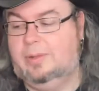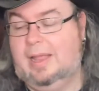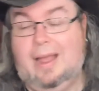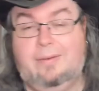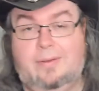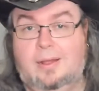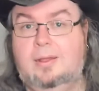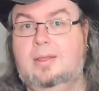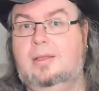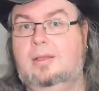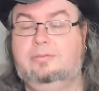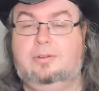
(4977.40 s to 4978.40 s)
we have a
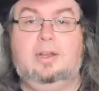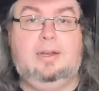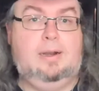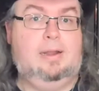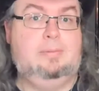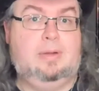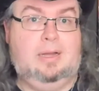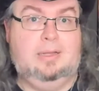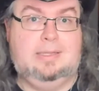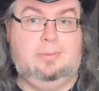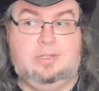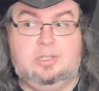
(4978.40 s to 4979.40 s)
Friday night
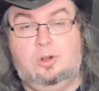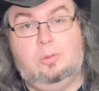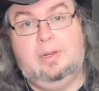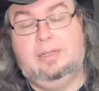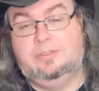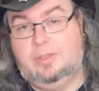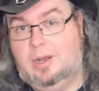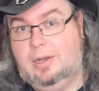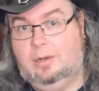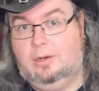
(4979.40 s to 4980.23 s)
party, which normally is at 9